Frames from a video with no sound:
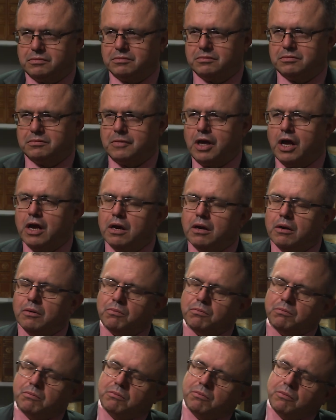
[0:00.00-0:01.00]
Mm
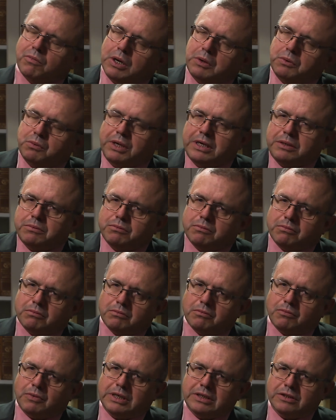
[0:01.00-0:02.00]
one
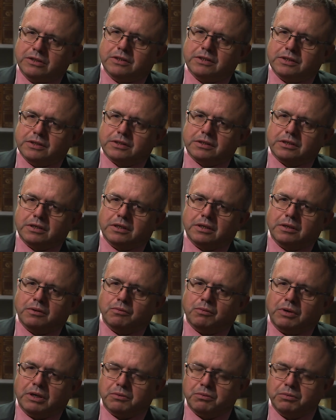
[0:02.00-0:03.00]
wonders uh,
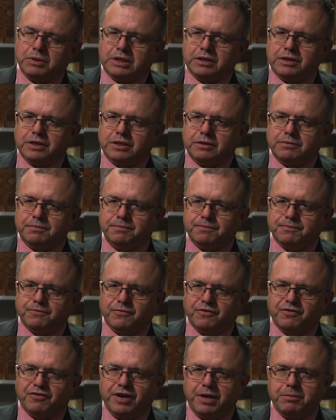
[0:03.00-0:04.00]
what were their
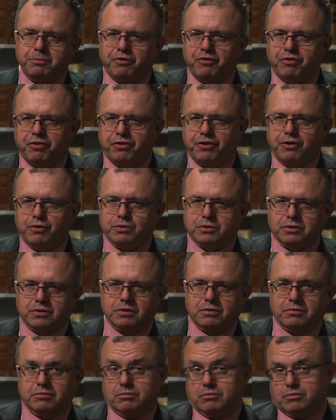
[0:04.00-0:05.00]
frame of
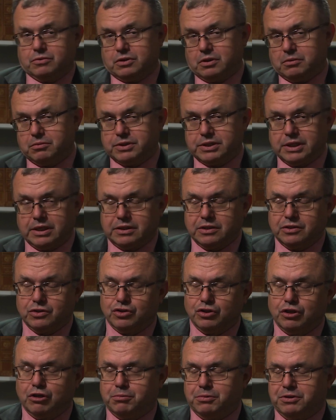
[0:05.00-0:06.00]
thought, or shall we say it in
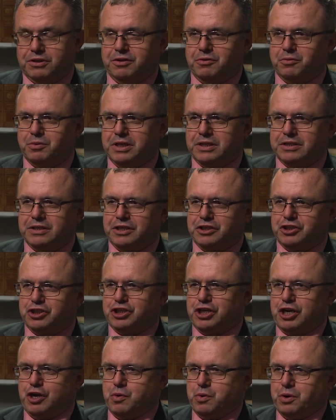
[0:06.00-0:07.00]
German, their
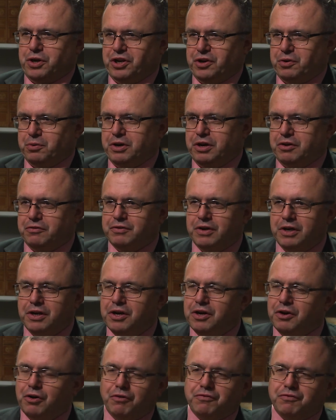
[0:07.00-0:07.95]
Weltanschauung, in a way of yes.